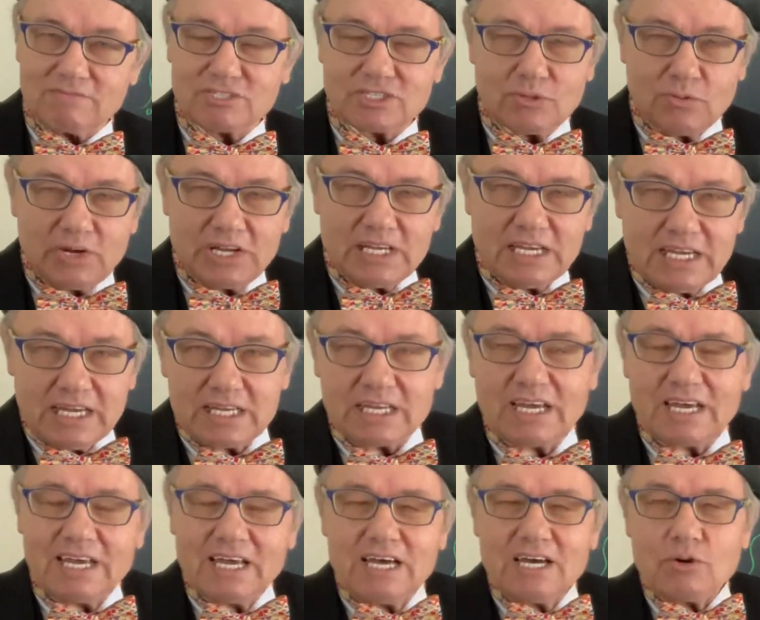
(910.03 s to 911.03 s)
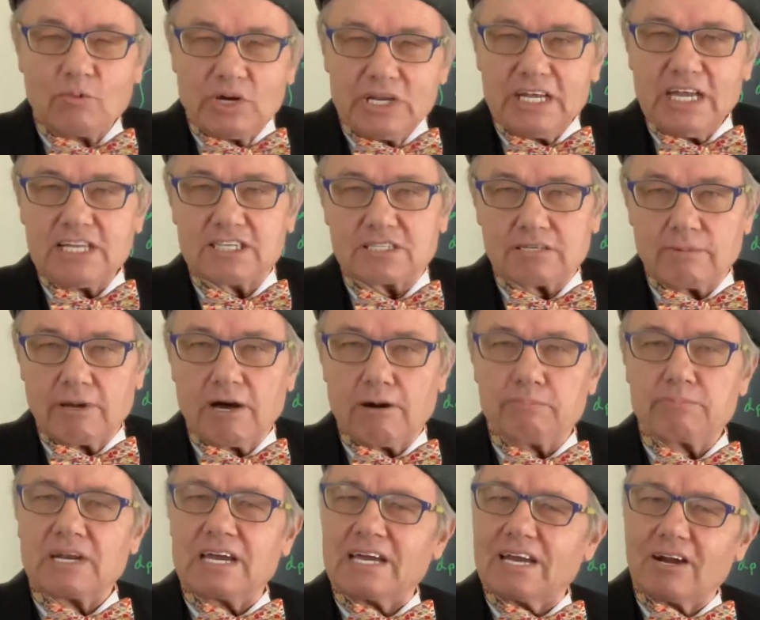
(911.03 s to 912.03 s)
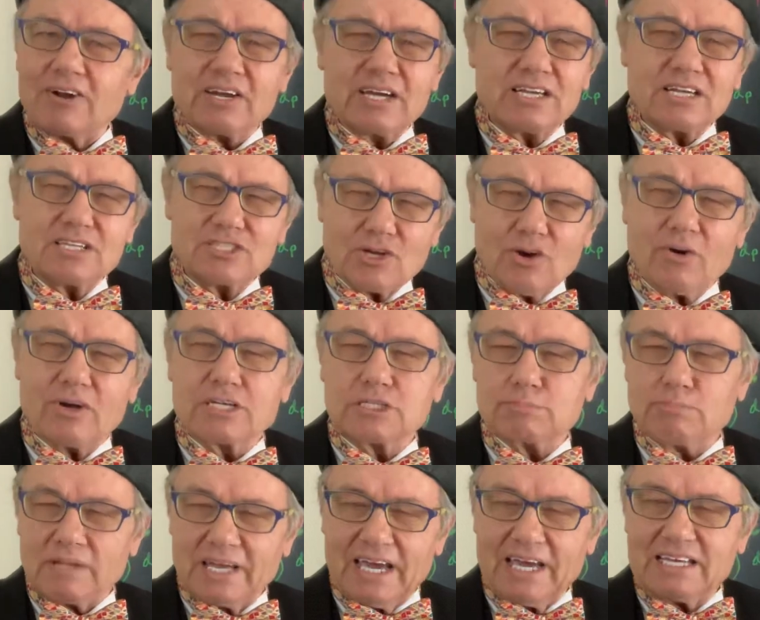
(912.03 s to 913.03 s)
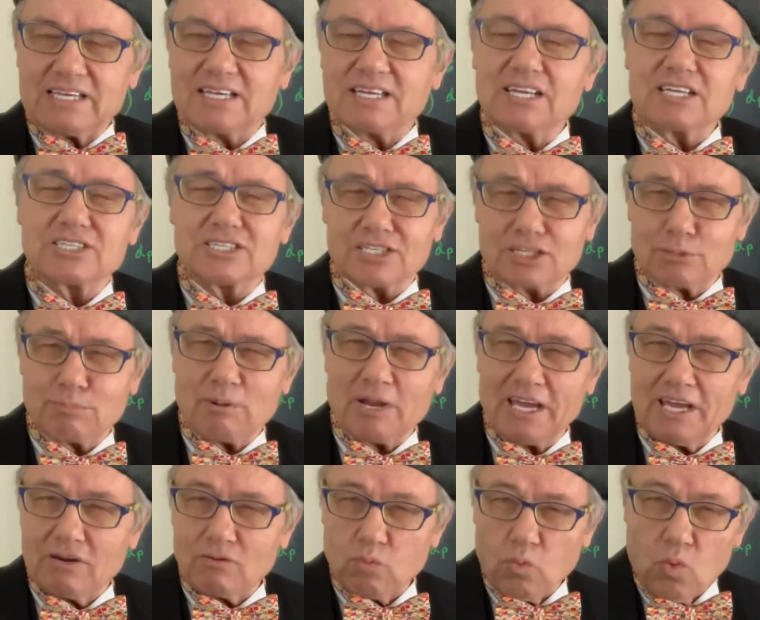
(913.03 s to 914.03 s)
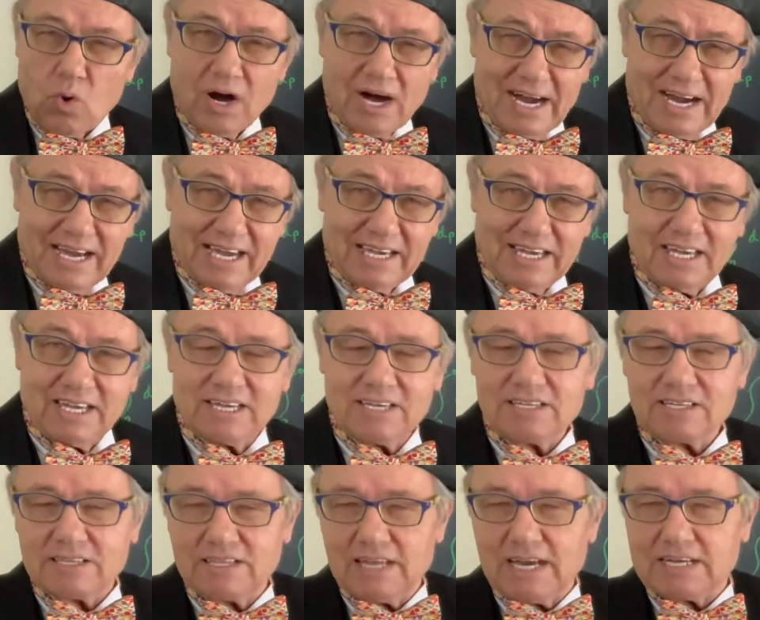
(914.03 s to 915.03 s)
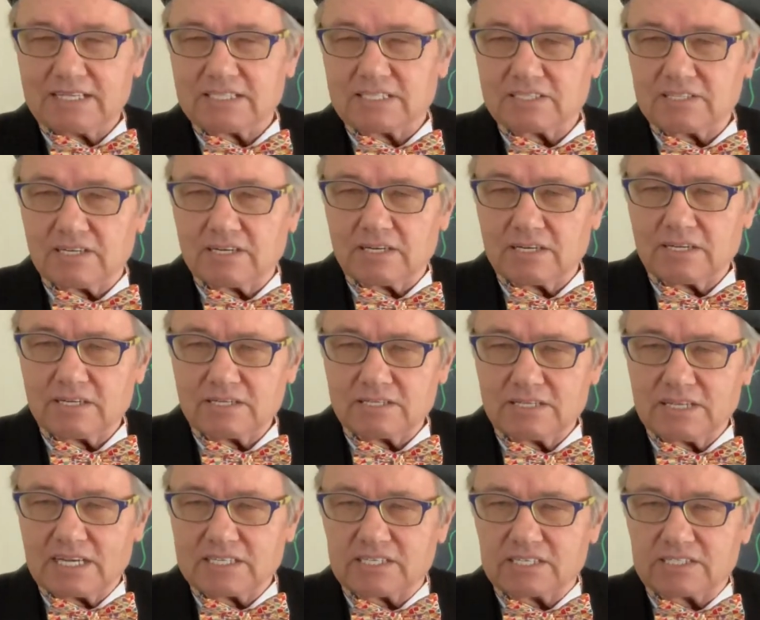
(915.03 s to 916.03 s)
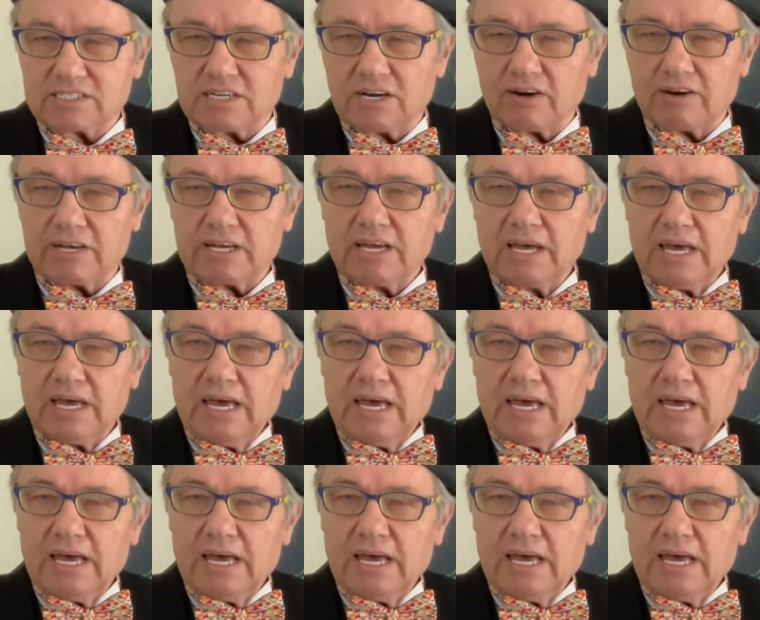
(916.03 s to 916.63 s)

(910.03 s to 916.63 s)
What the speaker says: So we need some help in that area. And it's all explained, and it's explained why that's necessary.